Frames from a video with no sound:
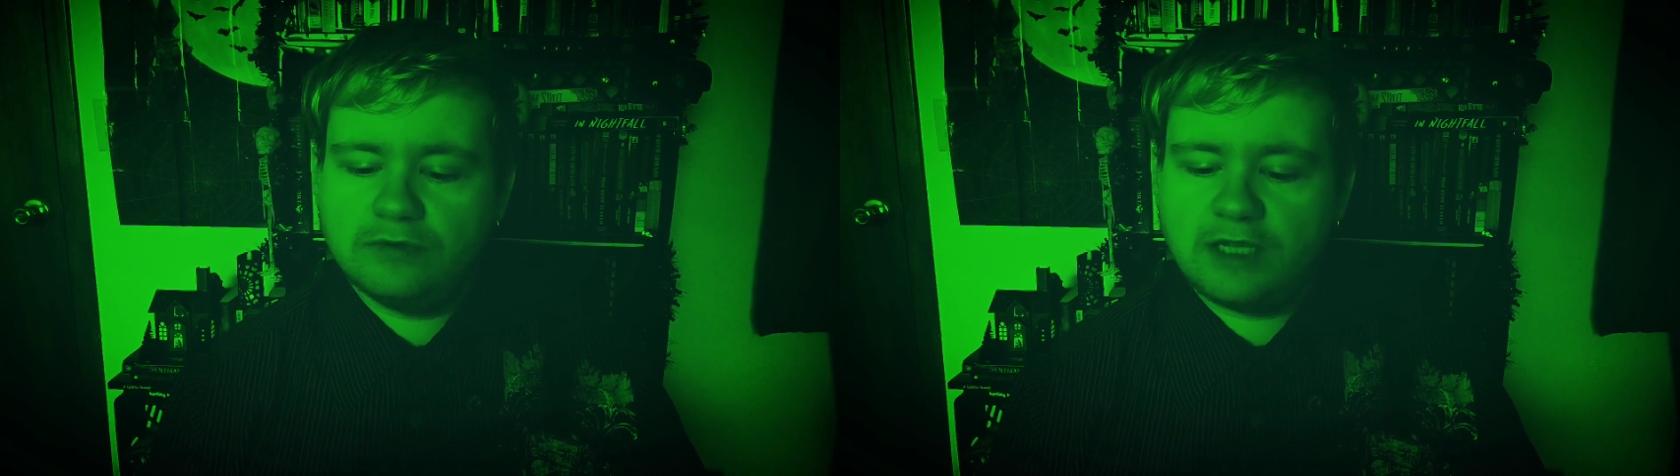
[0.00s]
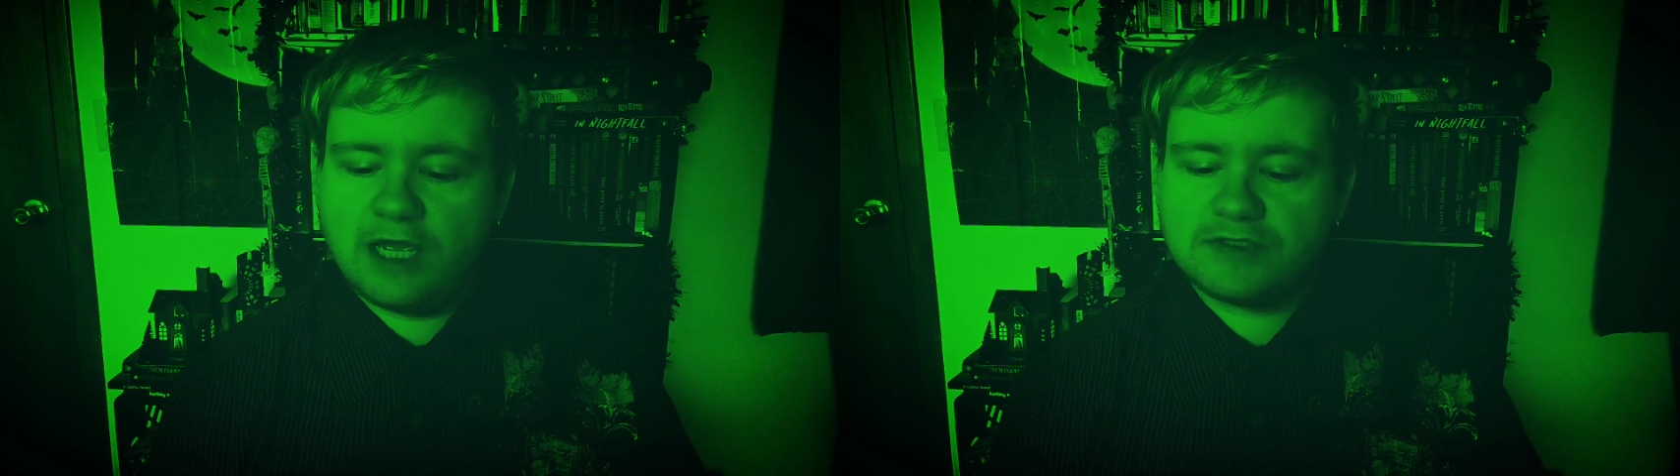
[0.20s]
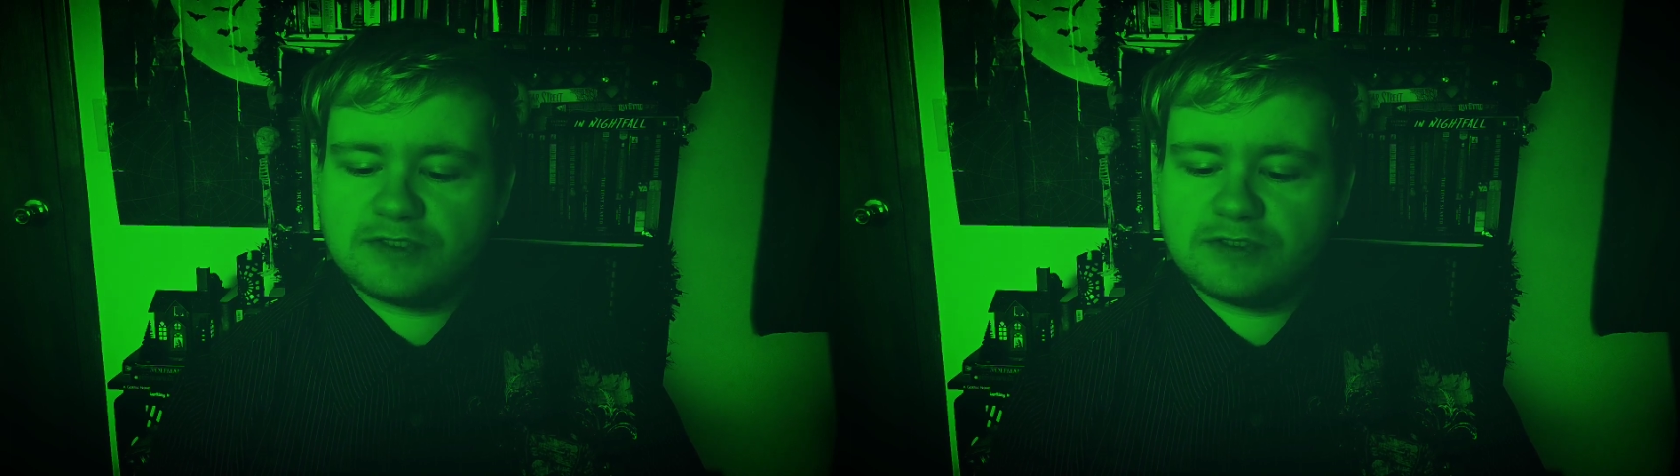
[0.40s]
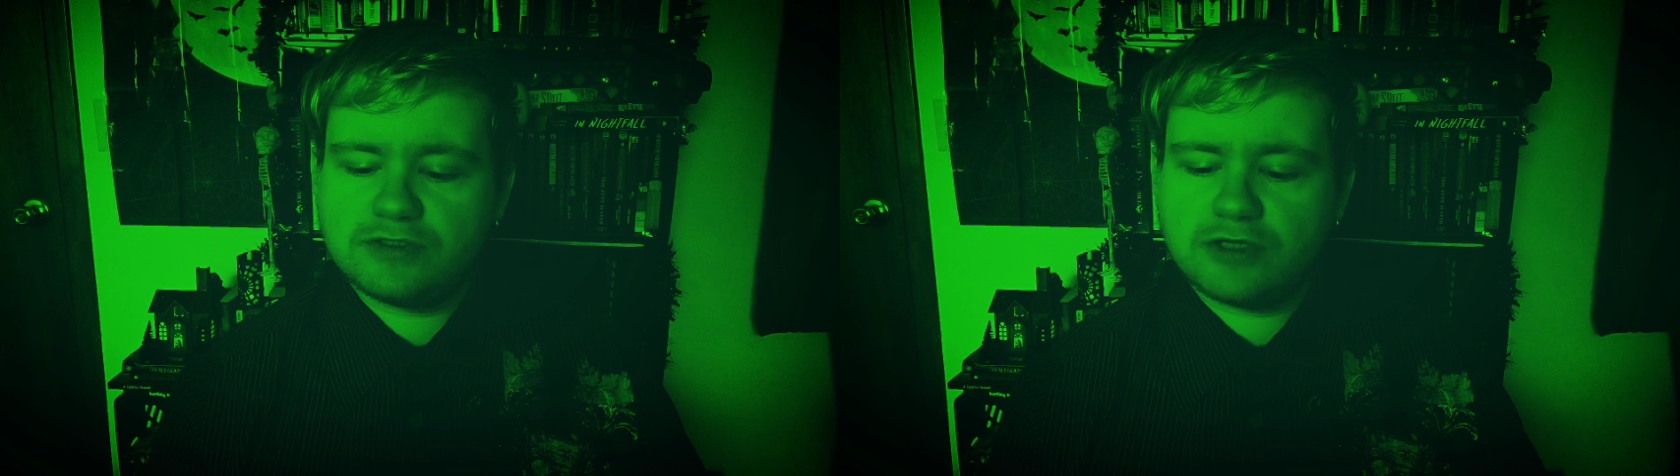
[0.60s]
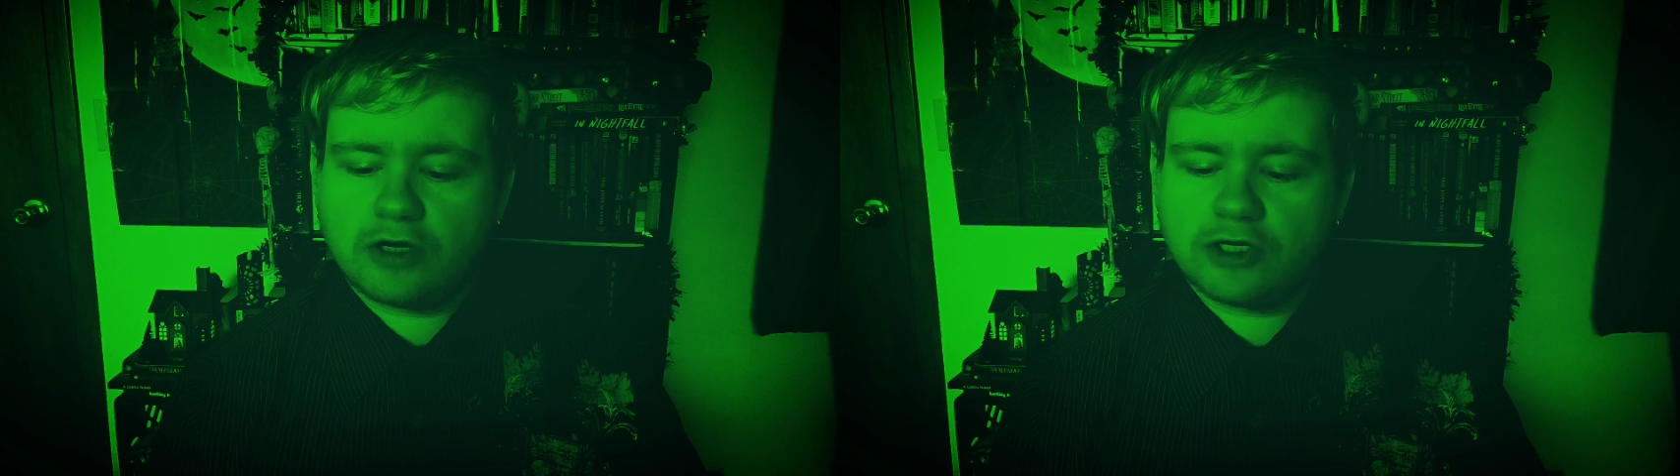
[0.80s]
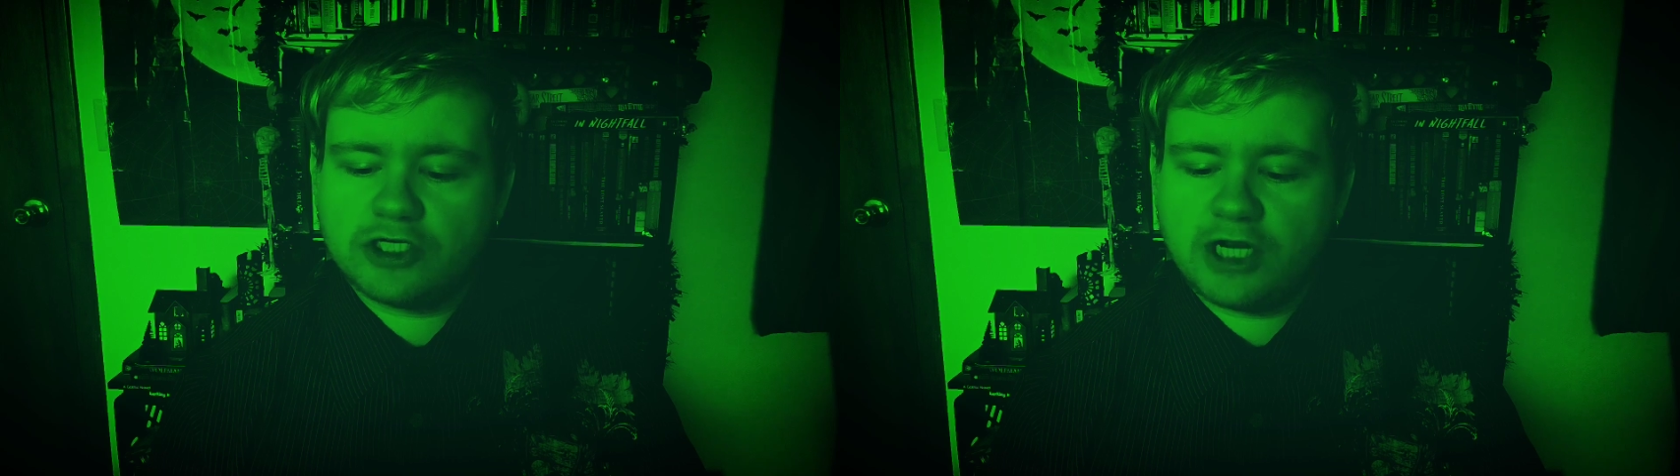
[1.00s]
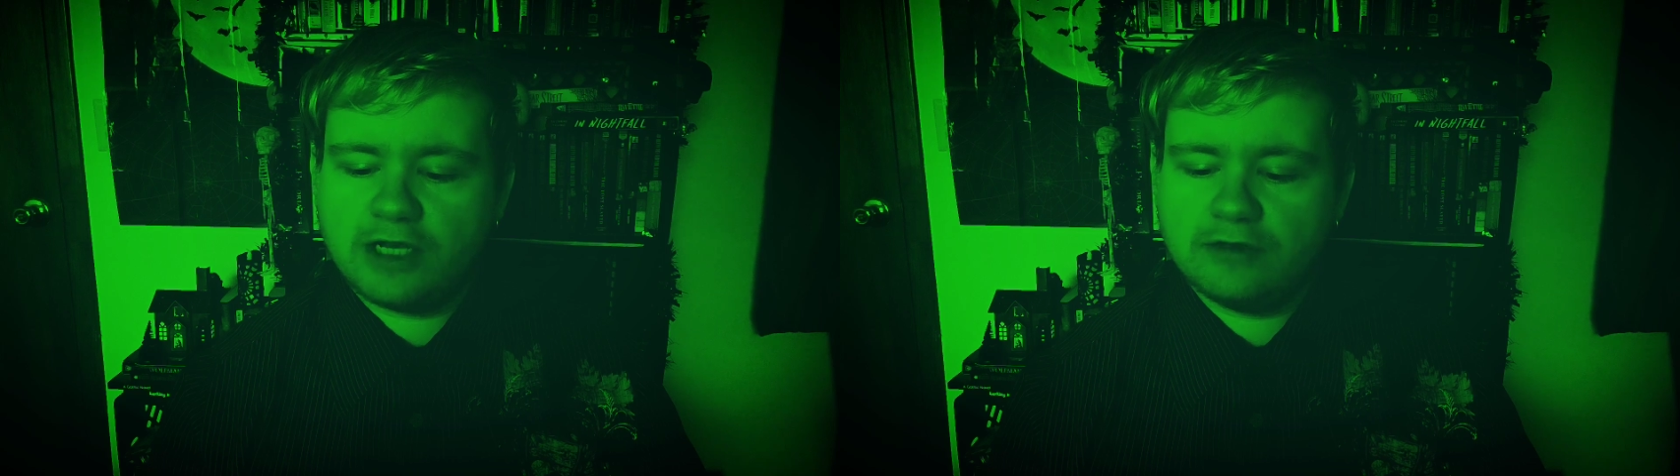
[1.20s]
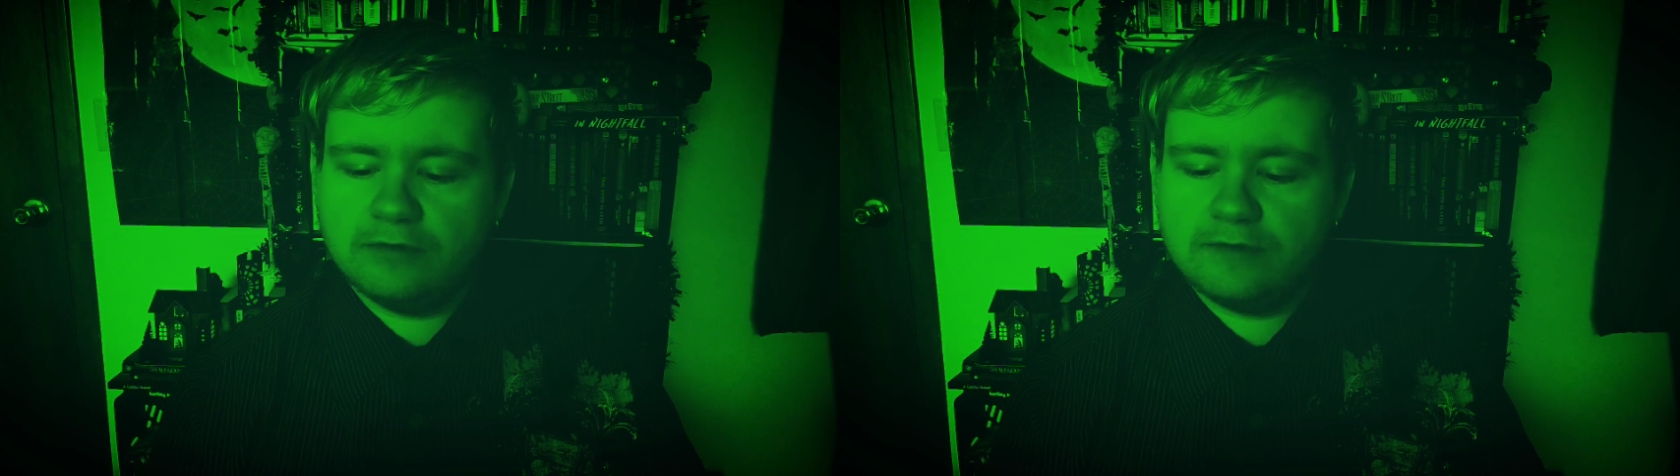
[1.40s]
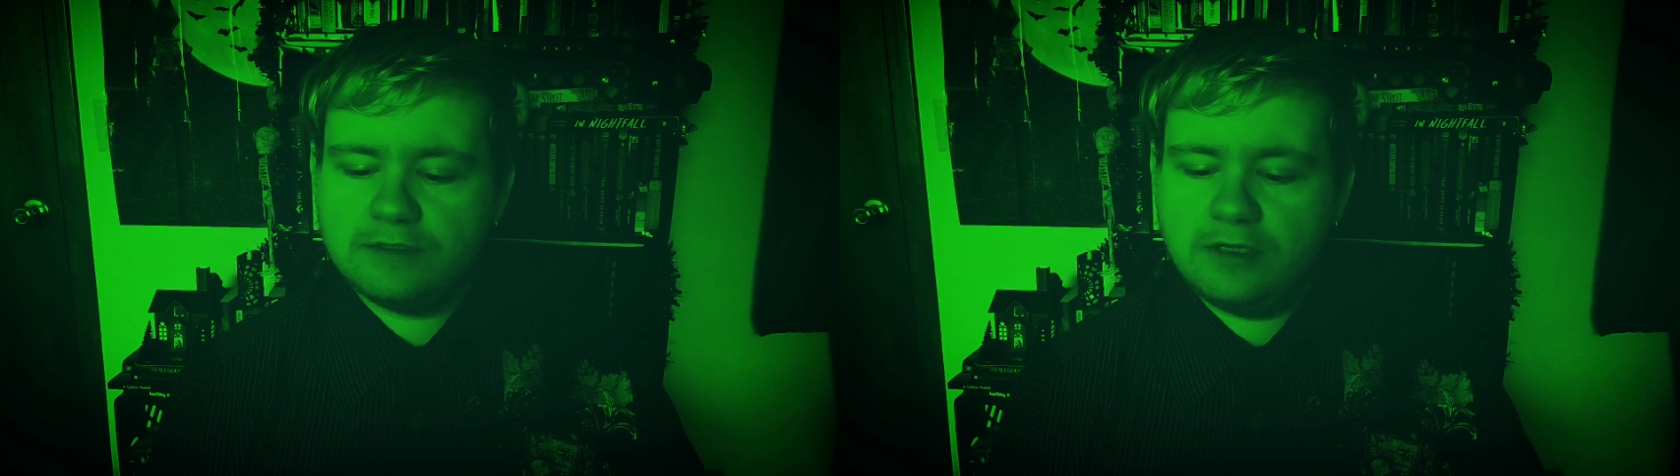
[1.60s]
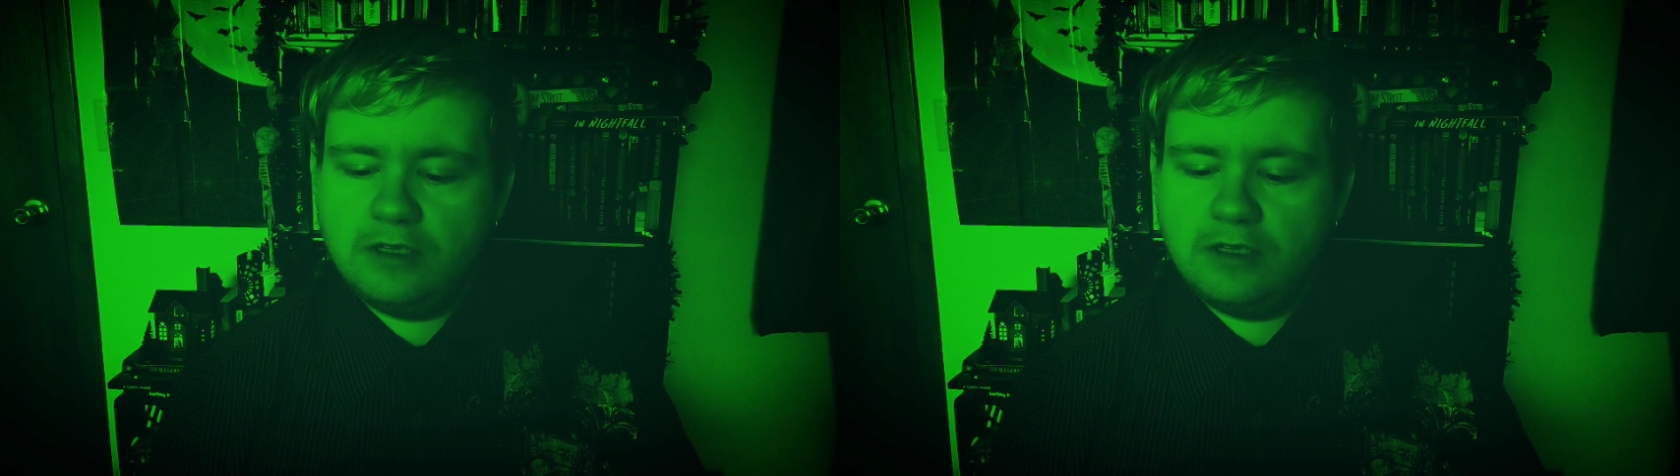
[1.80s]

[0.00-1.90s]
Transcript: casts dark shadows